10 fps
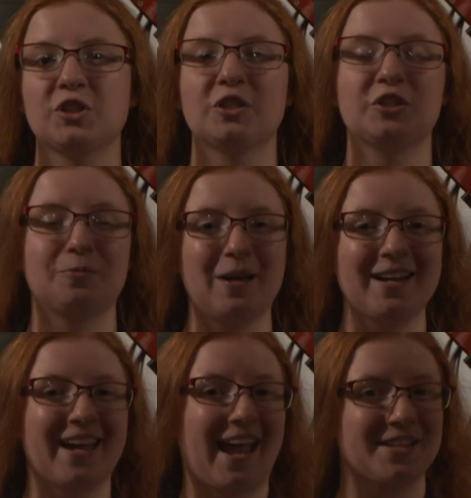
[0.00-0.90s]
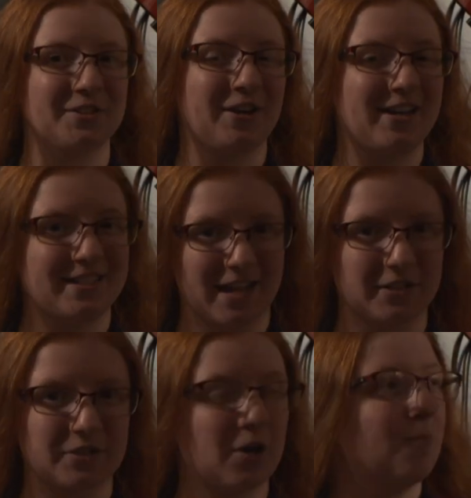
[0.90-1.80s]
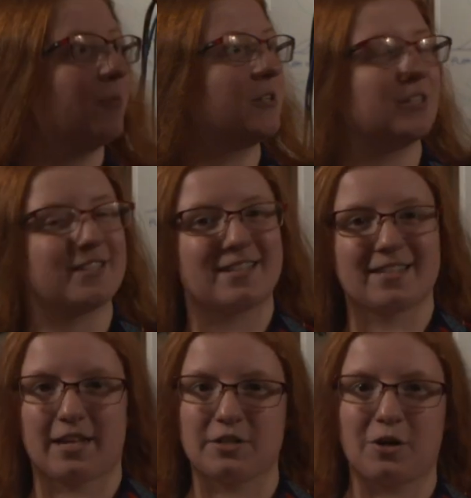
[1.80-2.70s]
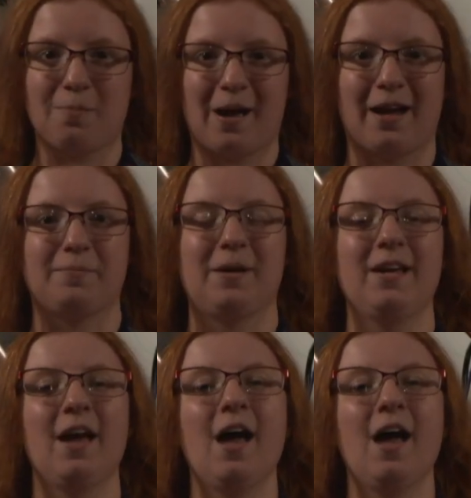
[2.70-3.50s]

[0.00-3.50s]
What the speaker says: Schmidt-Cassegrain telescope, which is this telescope behind me.